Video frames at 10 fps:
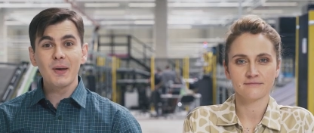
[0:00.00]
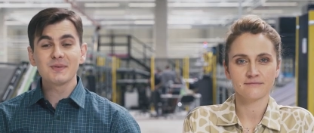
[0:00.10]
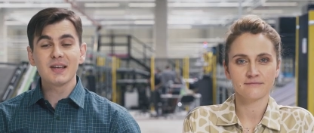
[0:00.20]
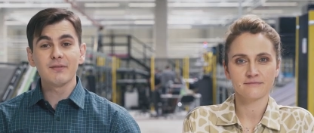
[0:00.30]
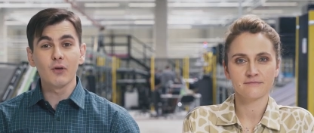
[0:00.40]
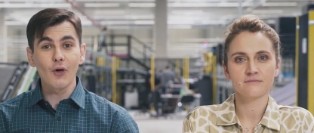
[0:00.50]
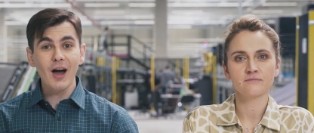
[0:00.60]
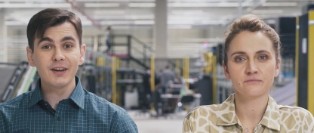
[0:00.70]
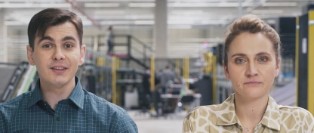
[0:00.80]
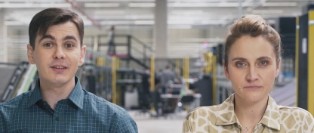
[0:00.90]
Speaker 1: website for
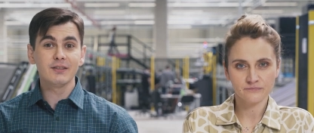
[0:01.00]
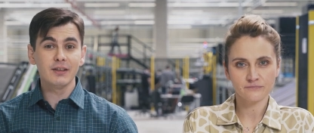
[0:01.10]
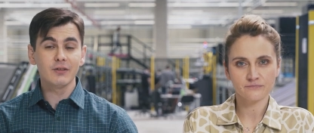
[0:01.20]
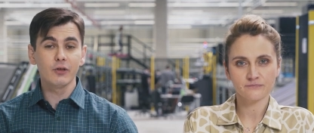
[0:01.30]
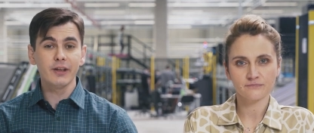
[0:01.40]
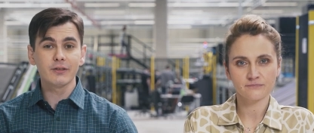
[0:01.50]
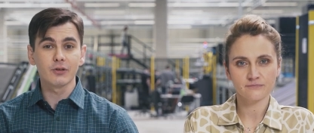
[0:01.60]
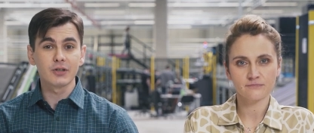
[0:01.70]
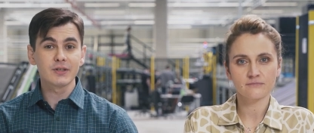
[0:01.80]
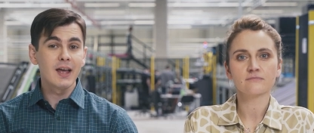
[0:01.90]
Harting DIN
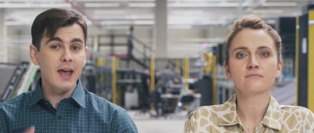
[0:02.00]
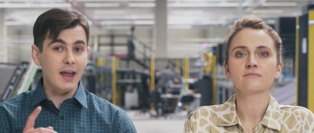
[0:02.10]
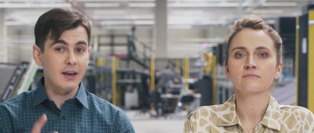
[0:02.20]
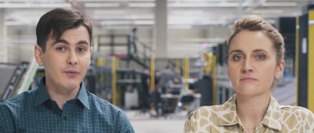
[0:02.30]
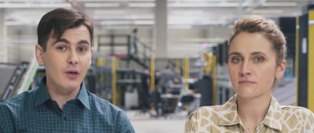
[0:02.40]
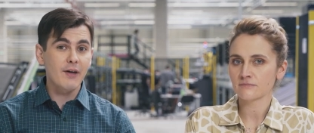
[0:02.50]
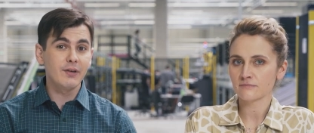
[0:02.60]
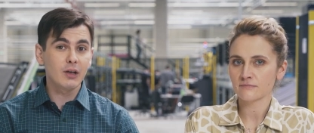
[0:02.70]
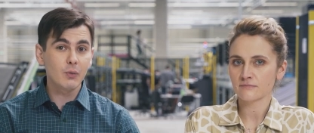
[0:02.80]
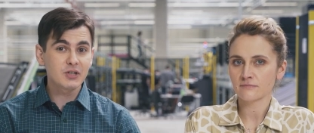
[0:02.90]
connectors. And if you have
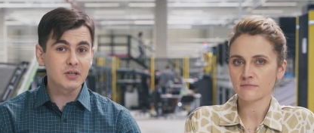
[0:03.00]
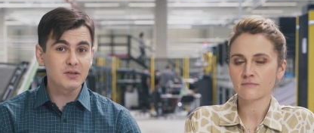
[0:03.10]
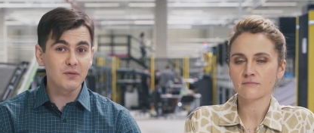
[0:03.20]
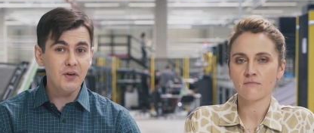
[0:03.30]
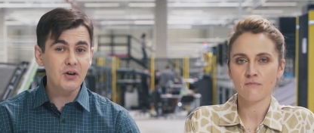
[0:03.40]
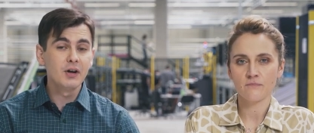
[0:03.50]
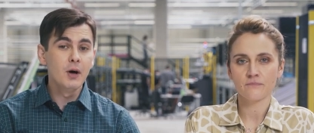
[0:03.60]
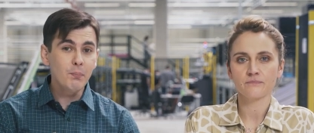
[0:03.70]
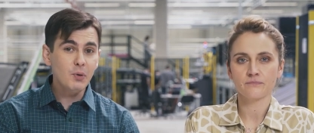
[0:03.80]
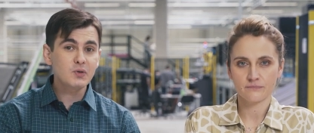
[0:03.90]
any questions so far,
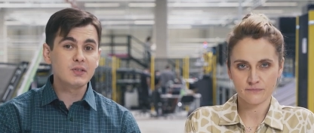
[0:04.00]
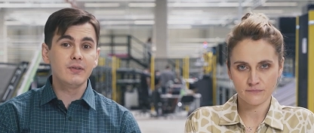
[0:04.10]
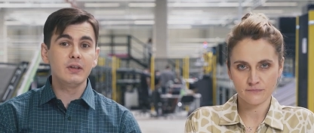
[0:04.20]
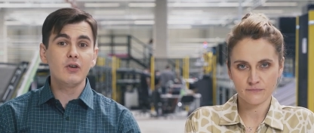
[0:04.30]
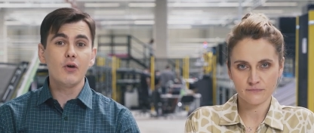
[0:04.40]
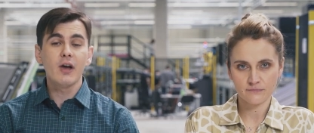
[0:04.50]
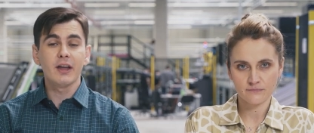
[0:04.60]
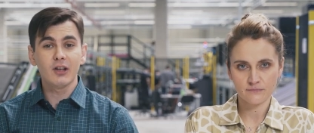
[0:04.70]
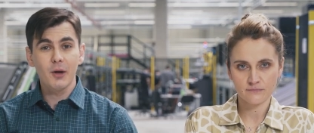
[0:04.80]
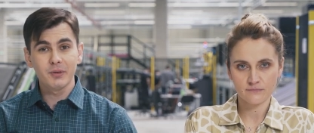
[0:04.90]
pause the video
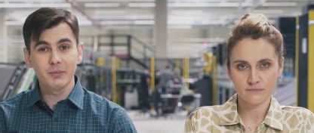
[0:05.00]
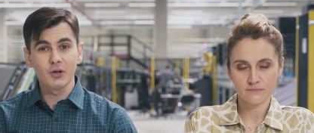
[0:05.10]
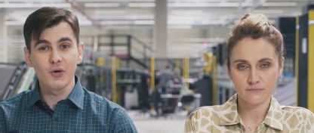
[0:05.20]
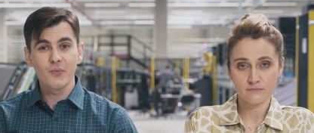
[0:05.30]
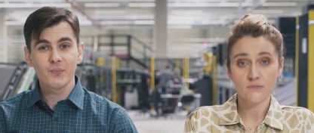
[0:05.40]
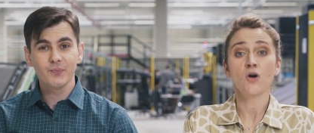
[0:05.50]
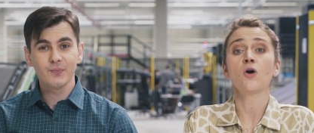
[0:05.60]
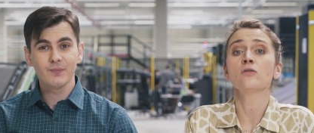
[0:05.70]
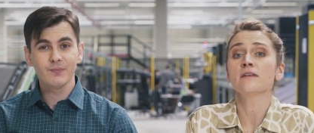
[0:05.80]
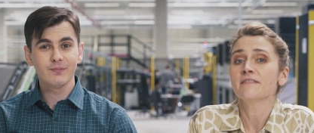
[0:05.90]
and comment below.
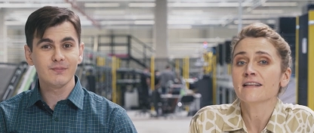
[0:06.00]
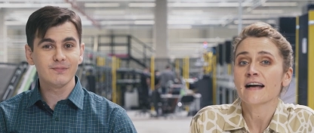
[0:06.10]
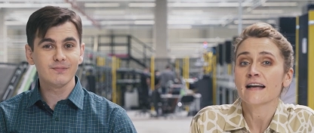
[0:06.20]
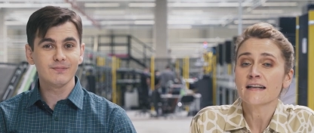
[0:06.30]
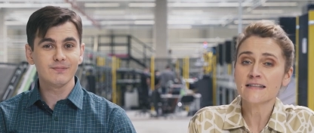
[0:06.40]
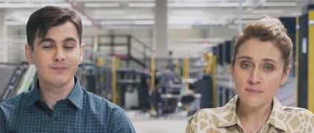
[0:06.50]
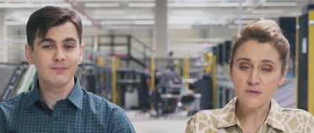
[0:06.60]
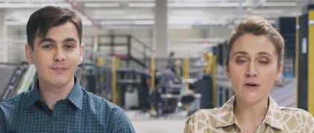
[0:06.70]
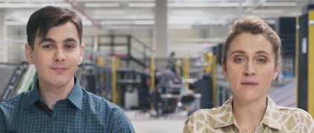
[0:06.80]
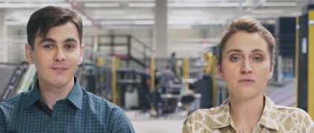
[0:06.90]
Speaker 2: Or leave a like and
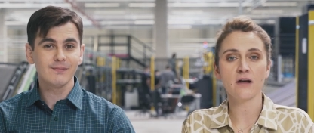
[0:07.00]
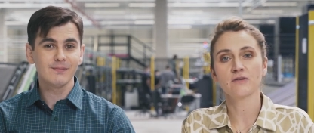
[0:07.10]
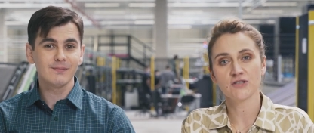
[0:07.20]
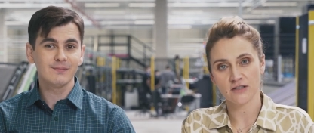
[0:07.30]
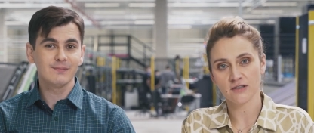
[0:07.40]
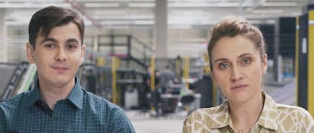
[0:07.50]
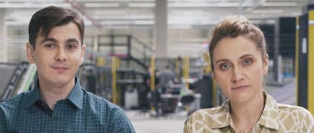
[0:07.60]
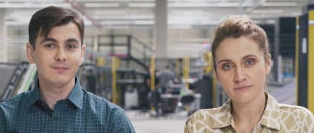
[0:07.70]
subscribe to our channel.